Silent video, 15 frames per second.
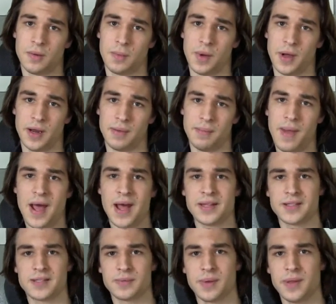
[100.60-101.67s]
But in
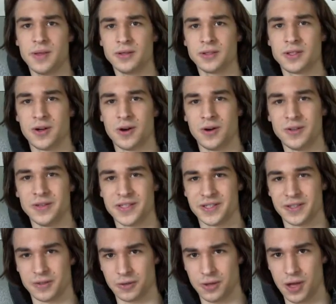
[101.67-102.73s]
maths, we don't call
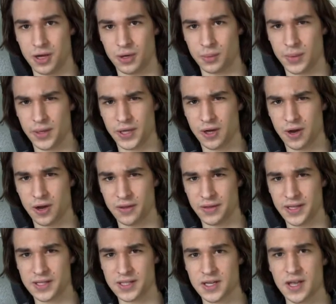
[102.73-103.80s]
this a clock, we call
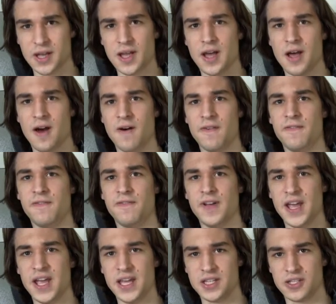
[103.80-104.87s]
this a
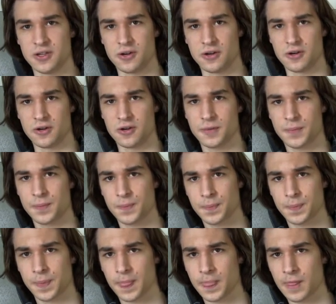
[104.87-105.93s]
phasor.
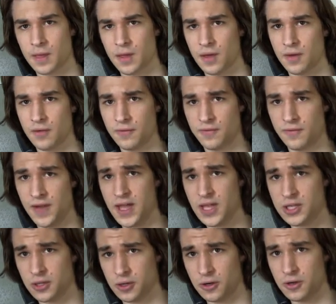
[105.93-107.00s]

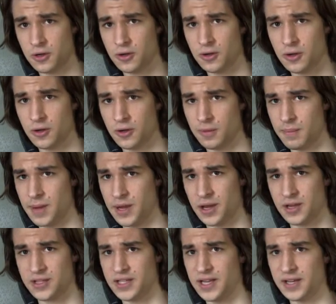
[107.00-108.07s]
Phasor
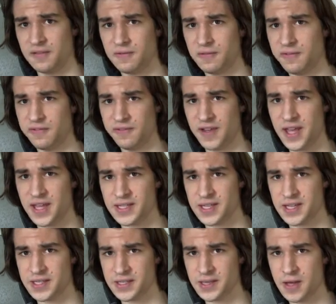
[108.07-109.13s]
because it
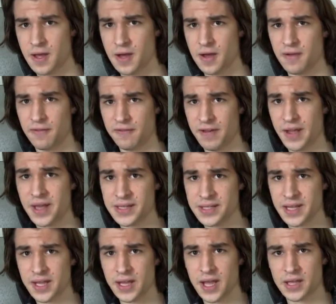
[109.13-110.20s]
phases.
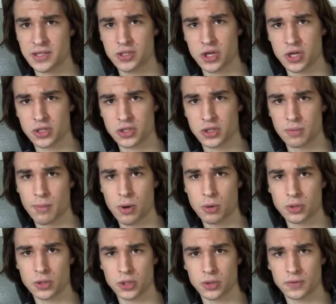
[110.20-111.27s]
Phasing is just the
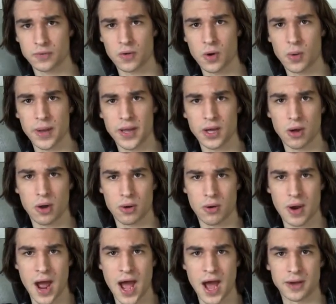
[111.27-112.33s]
motion of going
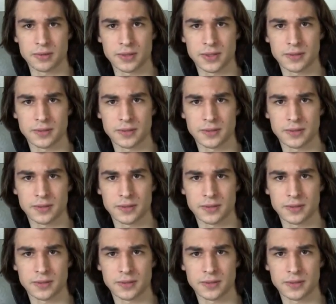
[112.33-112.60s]
around.